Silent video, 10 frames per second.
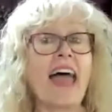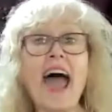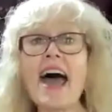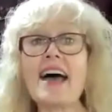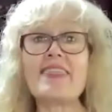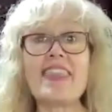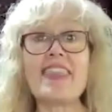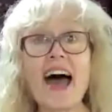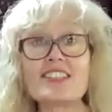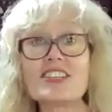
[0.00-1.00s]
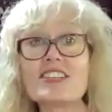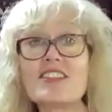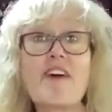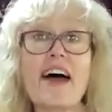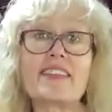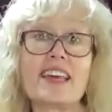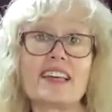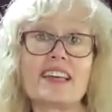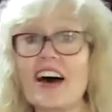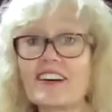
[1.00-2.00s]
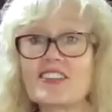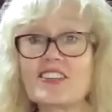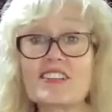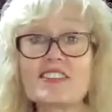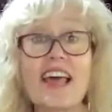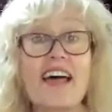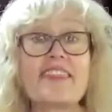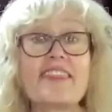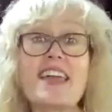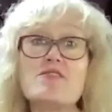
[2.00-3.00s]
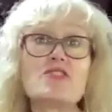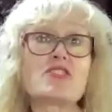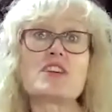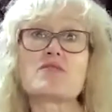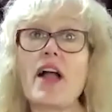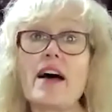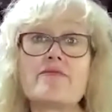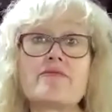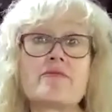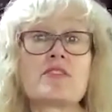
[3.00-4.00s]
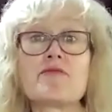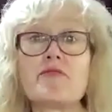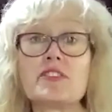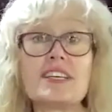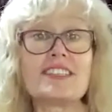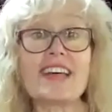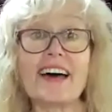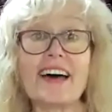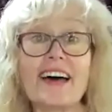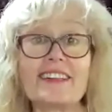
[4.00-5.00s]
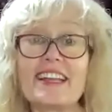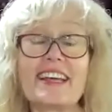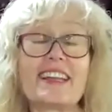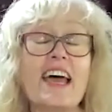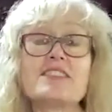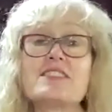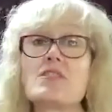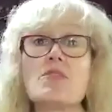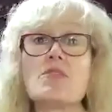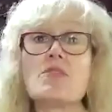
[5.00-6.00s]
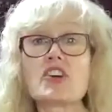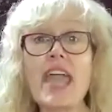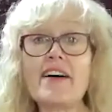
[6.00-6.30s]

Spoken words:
And add that to the fact that doctors, they usually arrive when you're fully dilated. So if you're